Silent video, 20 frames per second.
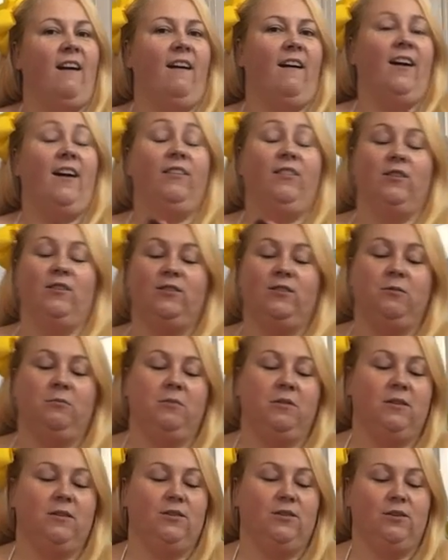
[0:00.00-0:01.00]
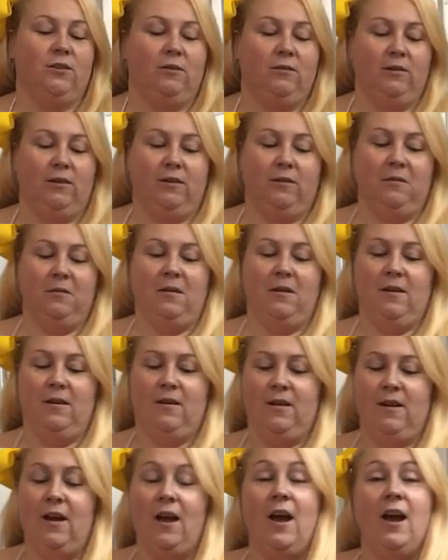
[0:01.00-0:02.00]
I've got something to show you.
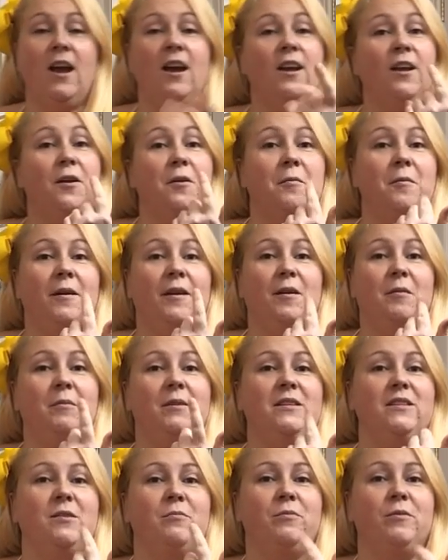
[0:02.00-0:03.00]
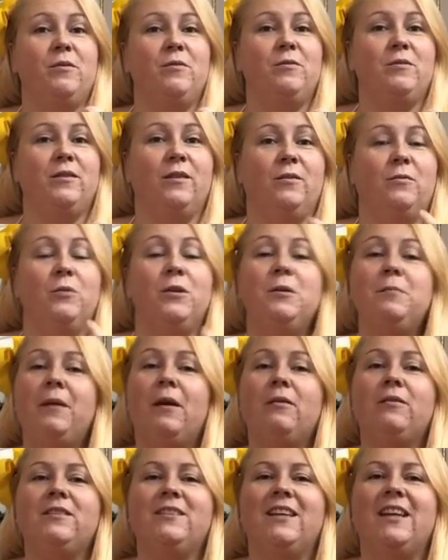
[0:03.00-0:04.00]
Come here, Mr. Producer. Will you be
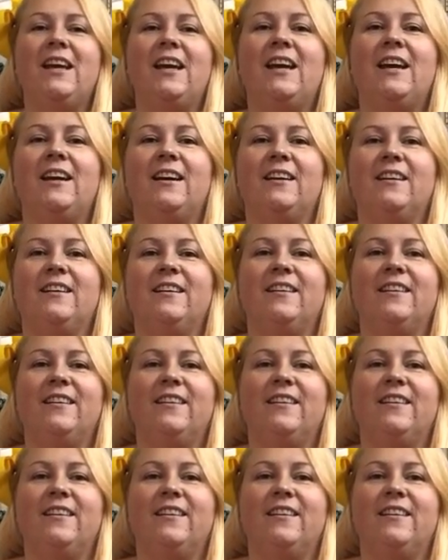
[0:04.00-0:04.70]
able to see it?